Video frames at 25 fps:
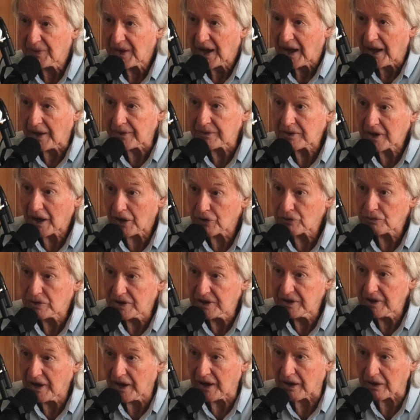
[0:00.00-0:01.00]
and country
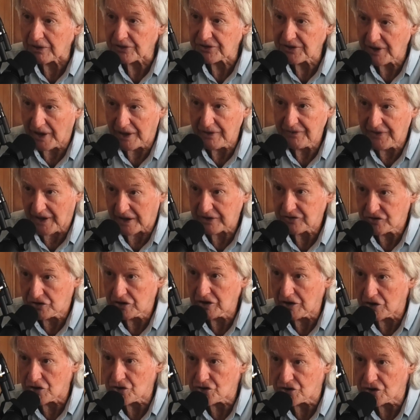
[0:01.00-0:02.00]
towns, they, that
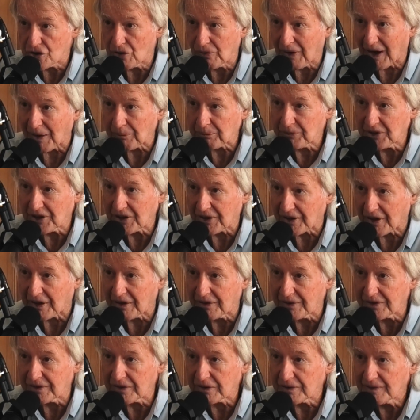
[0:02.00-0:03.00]
cheers you up, you know.
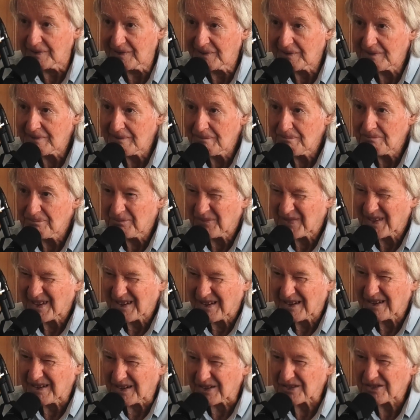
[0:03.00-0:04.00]
You,
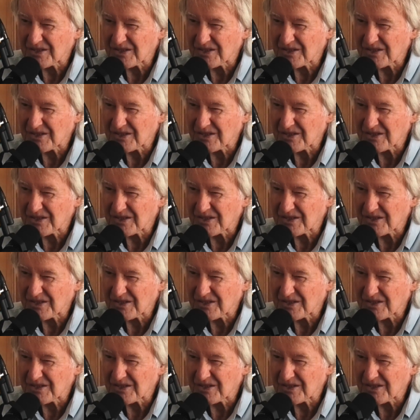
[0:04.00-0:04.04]
exactly.